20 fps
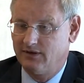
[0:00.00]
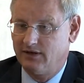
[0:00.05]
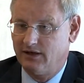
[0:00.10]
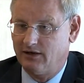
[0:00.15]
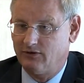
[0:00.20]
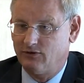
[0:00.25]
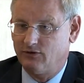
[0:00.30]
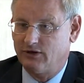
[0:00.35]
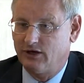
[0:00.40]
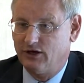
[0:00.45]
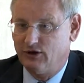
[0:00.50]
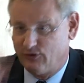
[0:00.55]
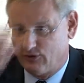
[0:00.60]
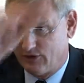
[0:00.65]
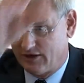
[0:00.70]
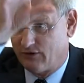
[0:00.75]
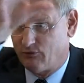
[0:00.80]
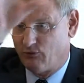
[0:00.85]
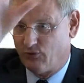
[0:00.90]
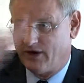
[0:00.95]
And you can
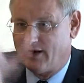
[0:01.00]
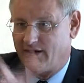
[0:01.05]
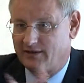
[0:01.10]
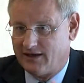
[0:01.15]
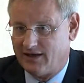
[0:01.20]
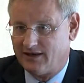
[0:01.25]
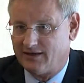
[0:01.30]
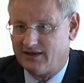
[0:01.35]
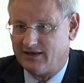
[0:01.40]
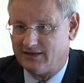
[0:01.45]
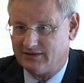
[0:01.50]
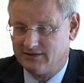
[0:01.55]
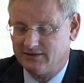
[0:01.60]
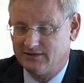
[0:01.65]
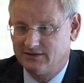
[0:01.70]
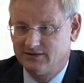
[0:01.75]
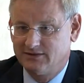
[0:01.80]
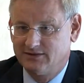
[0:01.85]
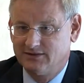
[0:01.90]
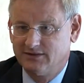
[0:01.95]
look at where that
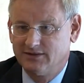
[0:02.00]
is